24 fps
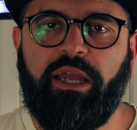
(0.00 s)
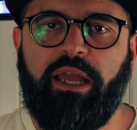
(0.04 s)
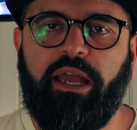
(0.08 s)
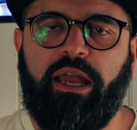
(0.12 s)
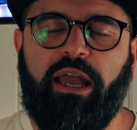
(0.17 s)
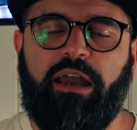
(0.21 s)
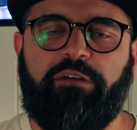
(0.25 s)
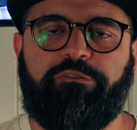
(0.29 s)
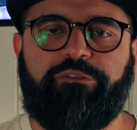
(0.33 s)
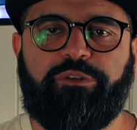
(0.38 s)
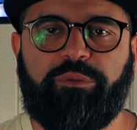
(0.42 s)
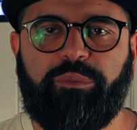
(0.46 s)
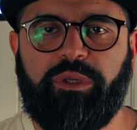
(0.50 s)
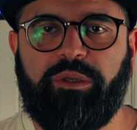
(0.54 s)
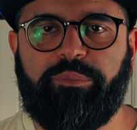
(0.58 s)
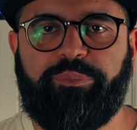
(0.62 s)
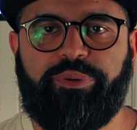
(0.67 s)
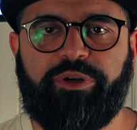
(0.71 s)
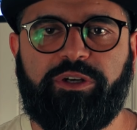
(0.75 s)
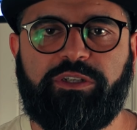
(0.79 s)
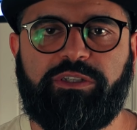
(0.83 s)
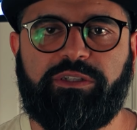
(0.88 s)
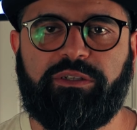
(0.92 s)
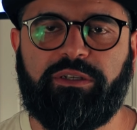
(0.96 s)
And for me
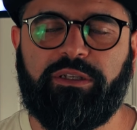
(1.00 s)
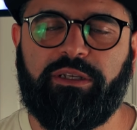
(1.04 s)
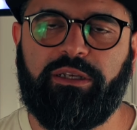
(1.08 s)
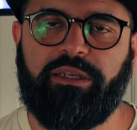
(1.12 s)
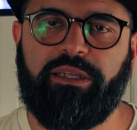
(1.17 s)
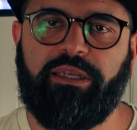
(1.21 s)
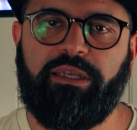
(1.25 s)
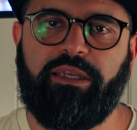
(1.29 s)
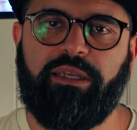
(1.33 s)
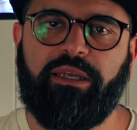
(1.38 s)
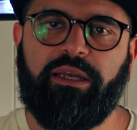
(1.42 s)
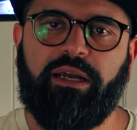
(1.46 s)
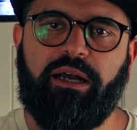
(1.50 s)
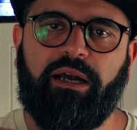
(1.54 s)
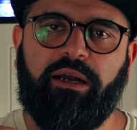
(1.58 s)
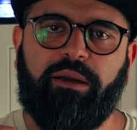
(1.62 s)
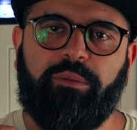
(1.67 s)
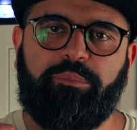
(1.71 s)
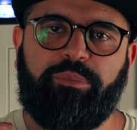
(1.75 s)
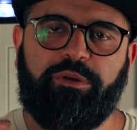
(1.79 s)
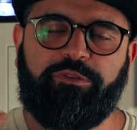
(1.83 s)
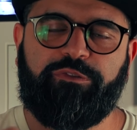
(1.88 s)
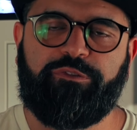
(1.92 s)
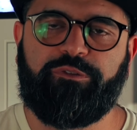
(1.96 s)
personally,
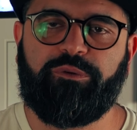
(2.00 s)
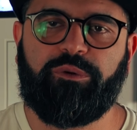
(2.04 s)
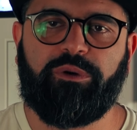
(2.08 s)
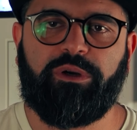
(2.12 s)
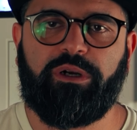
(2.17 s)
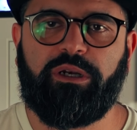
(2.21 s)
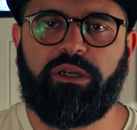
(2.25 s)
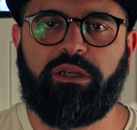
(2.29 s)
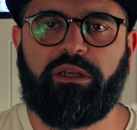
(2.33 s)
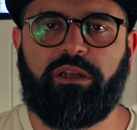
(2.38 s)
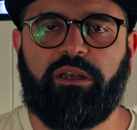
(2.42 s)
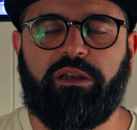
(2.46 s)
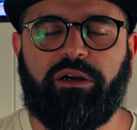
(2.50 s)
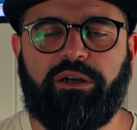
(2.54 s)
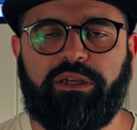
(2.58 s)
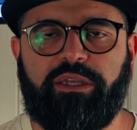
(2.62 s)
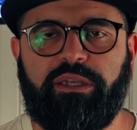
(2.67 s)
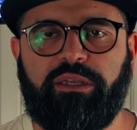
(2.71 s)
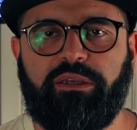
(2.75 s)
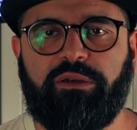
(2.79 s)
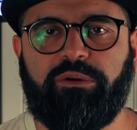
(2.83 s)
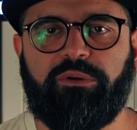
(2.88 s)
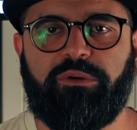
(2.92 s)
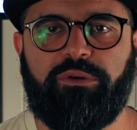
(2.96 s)
before
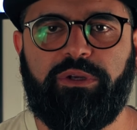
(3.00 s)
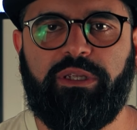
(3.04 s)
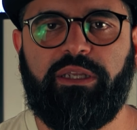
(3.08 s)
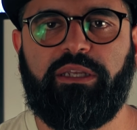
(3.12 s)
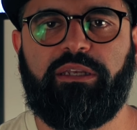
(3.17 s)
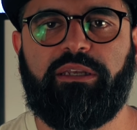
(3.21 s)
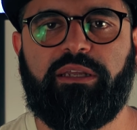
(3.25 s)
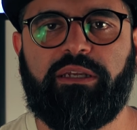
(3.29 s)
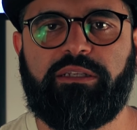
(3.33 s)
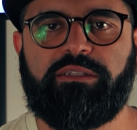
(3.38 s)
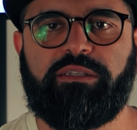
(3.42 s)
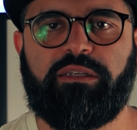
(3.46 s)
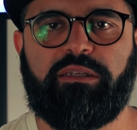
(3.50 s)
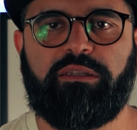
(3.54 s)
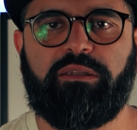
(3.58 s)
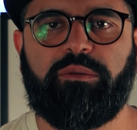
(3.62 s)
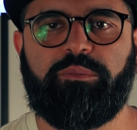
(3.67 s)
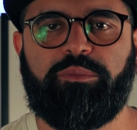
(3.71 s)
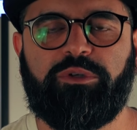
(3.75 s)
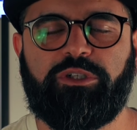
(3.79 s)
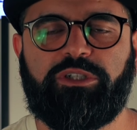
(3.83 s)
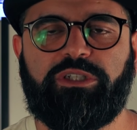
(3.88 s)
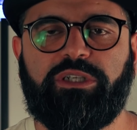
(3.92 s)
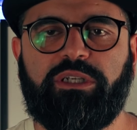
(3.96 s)
clocking or re-indexing the
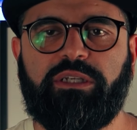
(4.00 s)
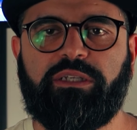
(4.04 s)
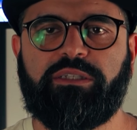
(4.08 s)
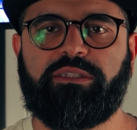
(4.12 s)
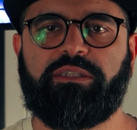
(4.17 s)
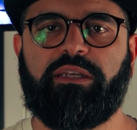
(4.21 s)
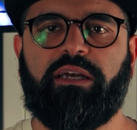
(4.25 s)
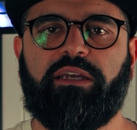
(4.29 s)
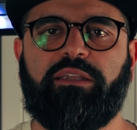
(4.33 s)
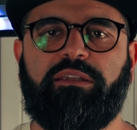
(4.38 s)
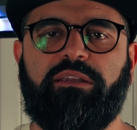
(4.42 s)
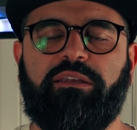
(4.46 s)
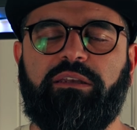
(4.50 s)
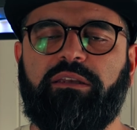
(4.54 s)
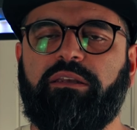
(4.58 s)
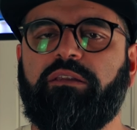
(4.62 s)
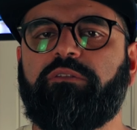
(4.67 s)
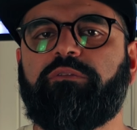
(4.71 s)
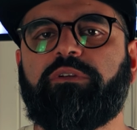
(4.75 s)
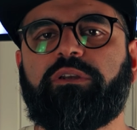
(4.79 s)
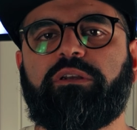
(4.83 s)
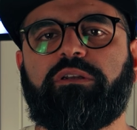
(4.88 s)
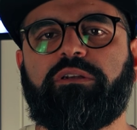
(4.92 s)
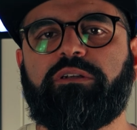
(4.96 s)
bushings, I didn't
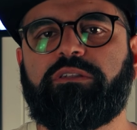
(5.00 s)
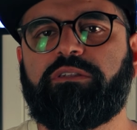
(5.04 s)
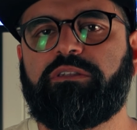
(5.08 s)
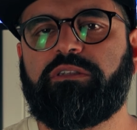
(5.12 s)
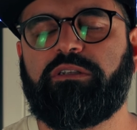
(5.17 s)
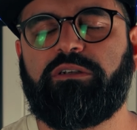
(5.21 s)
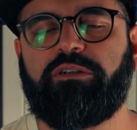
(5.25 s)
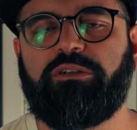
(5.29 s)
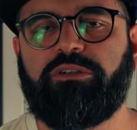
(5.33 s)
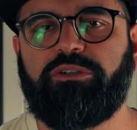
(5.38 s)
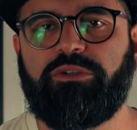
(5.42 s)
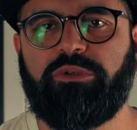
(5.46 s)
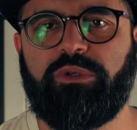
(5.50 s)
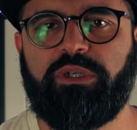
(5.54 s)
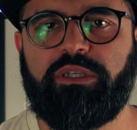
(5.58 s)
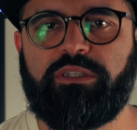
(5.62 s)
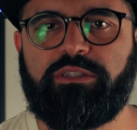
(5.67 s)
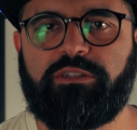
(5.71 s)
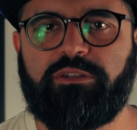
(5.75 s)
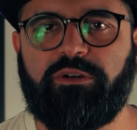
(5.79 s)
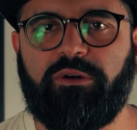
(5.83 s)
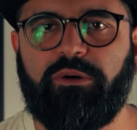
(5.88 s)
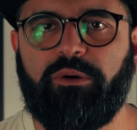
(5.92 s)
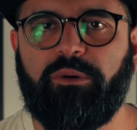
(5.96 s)
even consider doing
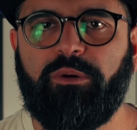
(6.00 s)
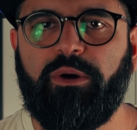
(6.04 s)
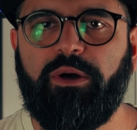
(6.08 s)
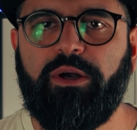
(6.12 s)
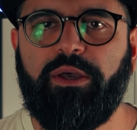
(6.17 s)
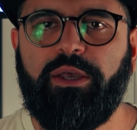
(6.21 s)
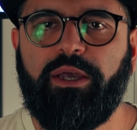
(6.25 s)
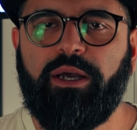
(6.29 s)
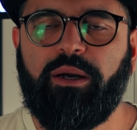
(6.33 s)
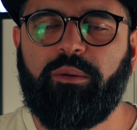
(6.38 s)
so.